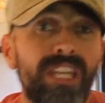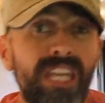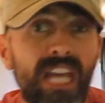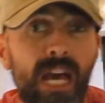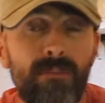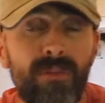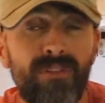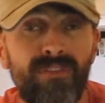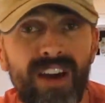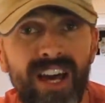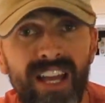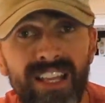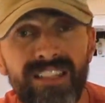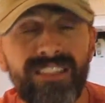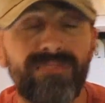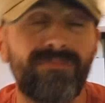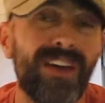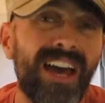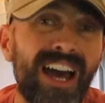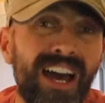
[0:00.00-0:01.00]
camper
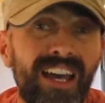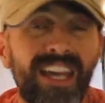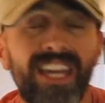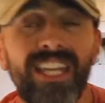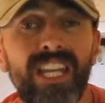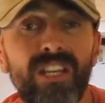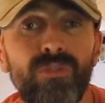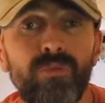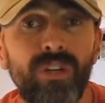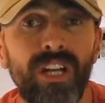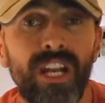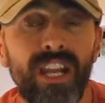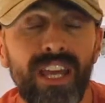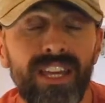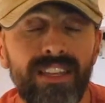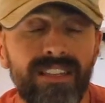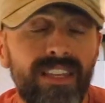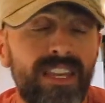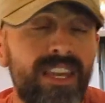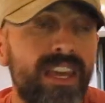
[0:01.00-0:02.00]
vans. It is what it
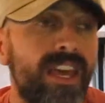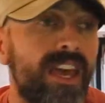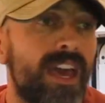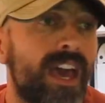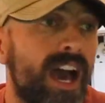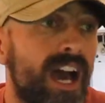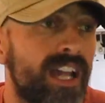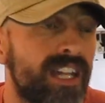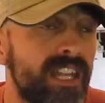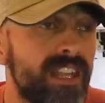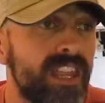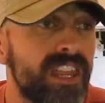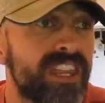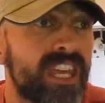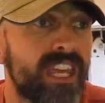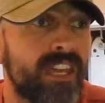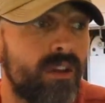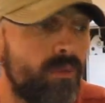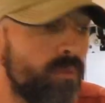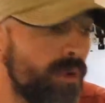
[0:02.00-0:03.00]
is. Another
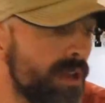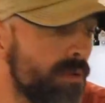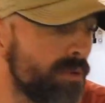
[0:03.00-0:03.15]
thing we